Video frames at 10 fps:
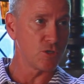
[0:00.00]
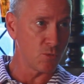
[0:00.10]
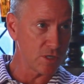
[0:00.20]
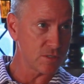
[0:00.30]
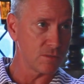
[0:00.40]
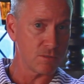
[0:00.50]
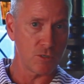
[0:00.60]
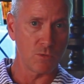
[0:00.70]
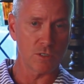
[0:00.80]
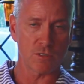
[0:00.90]
She wants
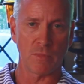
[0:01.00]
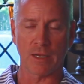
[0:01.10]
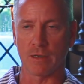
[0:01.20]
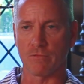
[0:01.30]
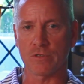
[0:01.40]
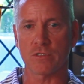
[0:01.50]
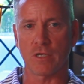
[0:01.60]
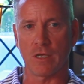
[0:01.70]
to make a difference.